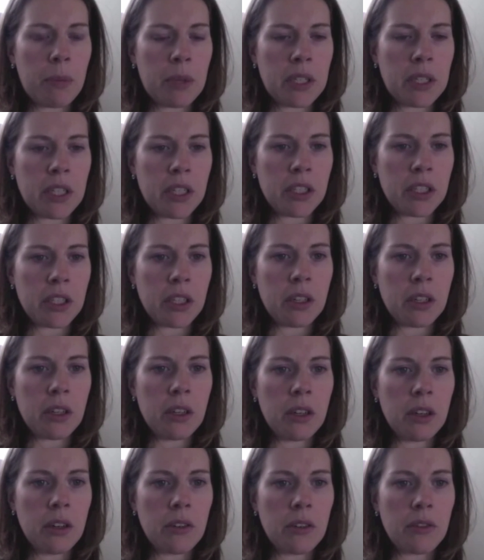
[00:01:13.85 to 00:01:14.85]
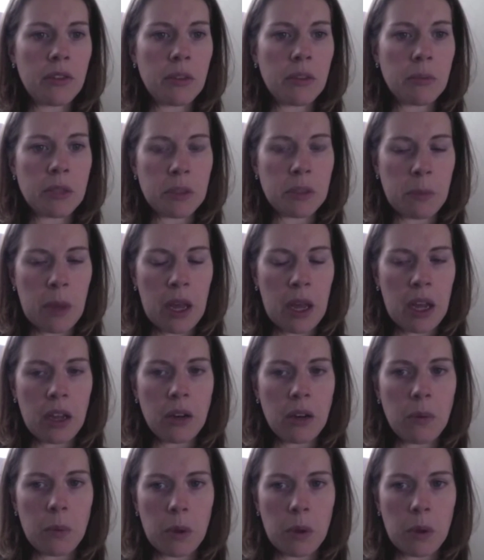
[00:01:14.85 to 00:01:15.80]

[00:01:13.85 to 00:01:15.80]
petition from Spain,